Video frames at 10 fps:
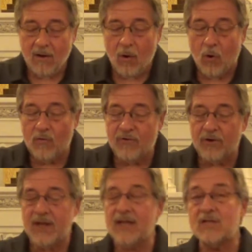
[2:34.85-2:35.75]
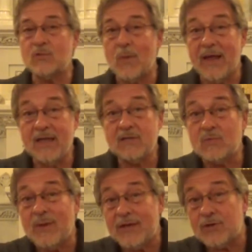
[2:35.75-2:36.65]
over his ways,
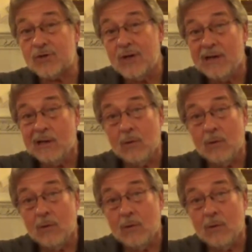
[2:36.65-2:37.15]
which,